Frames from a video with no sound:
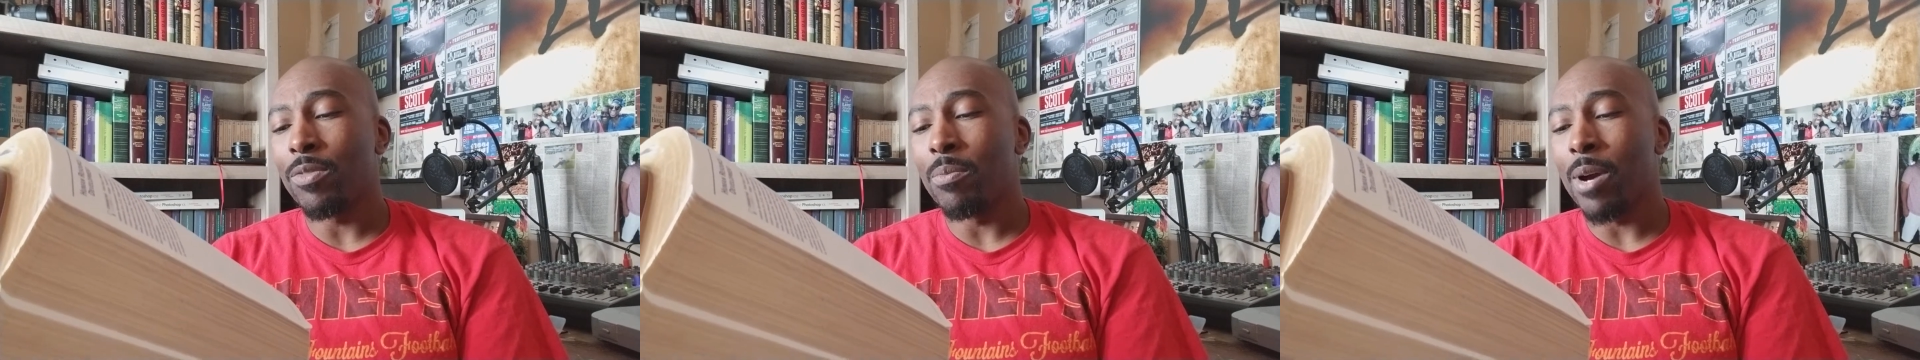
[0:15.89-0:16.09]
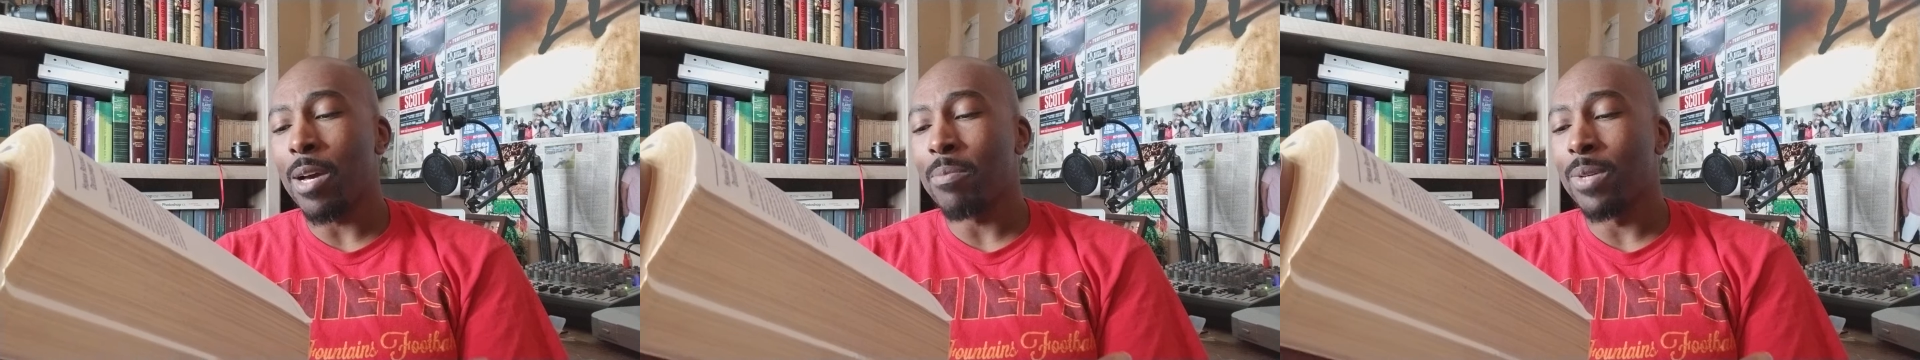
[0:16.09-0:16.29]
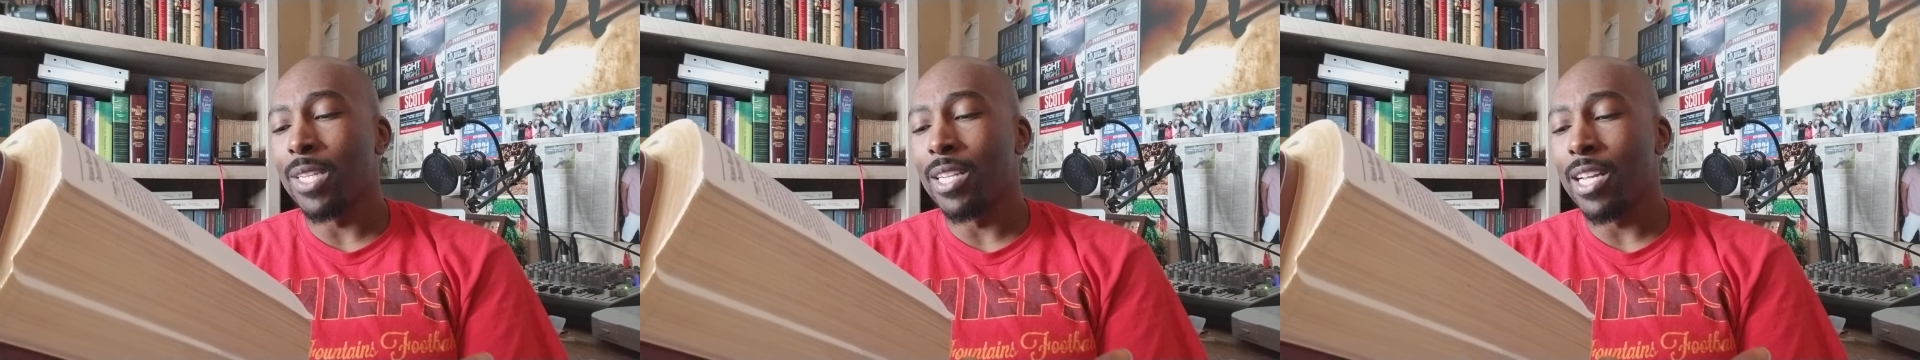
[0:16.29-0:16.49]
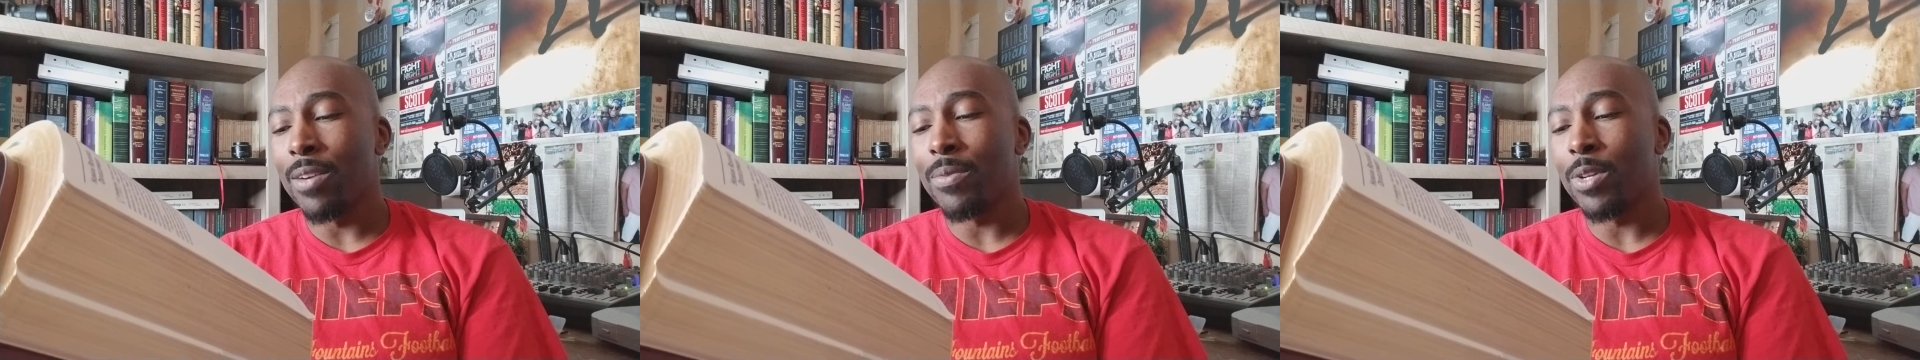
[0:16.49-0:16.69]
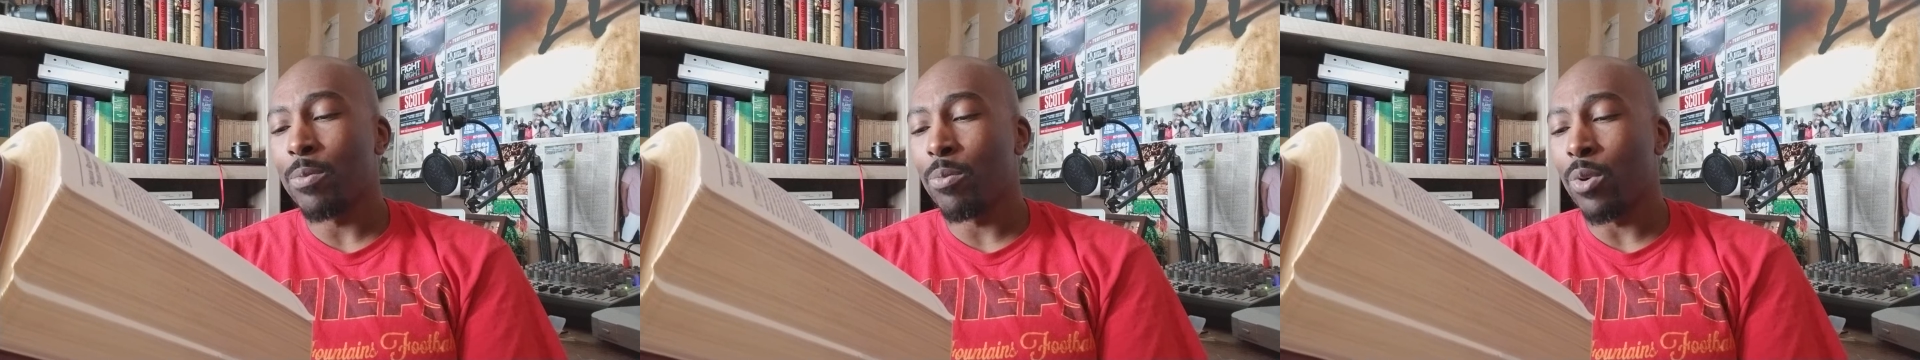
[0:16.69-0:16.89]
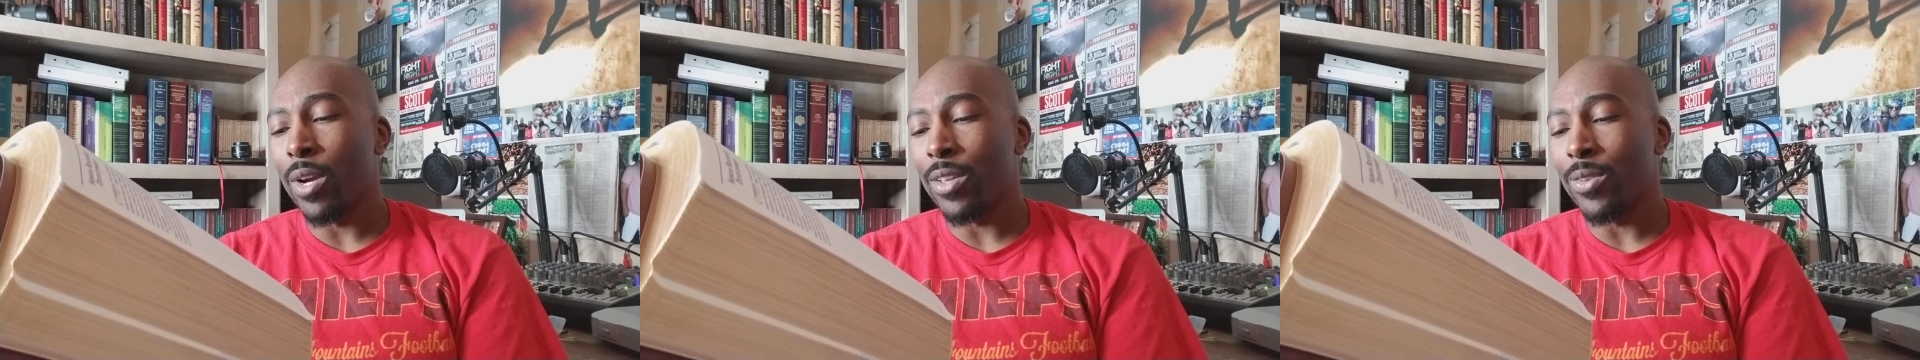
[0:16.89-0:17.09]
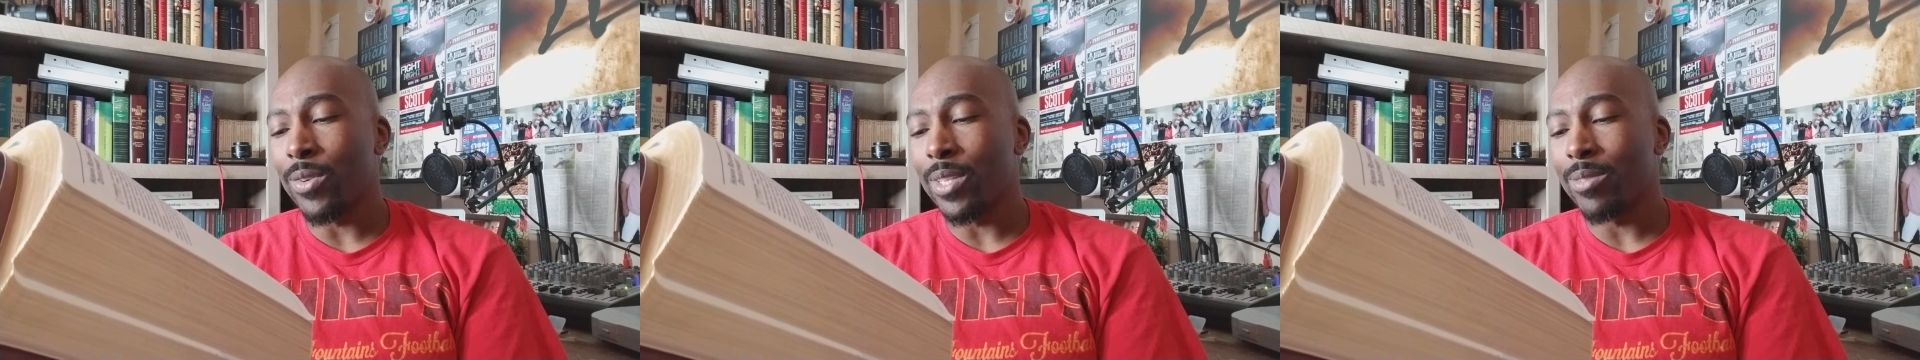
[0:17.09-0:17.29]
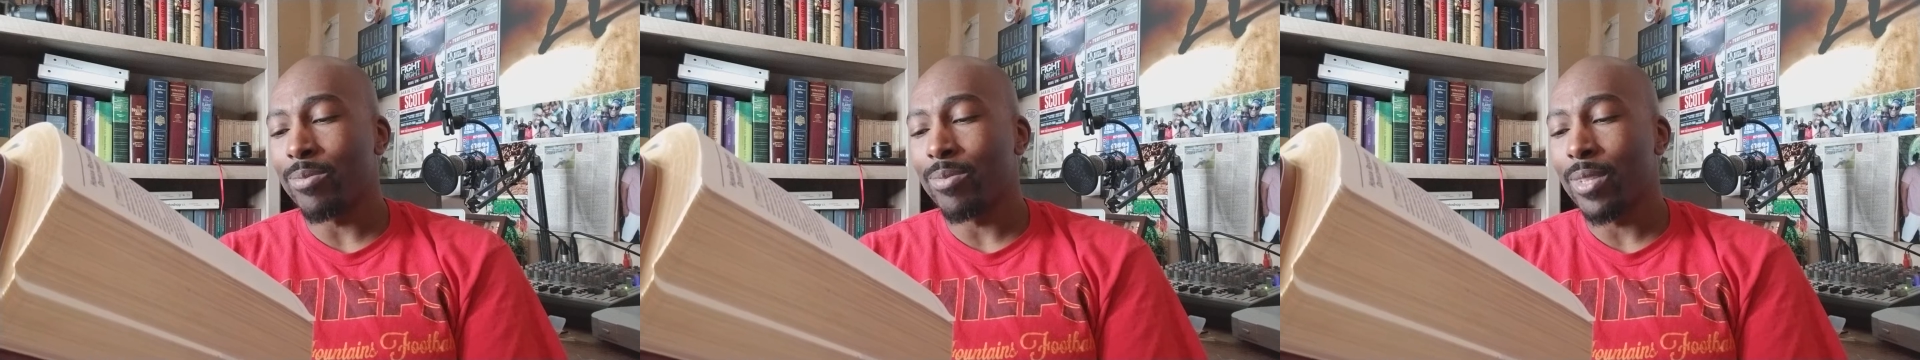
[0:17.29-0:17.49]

my beloved brethren.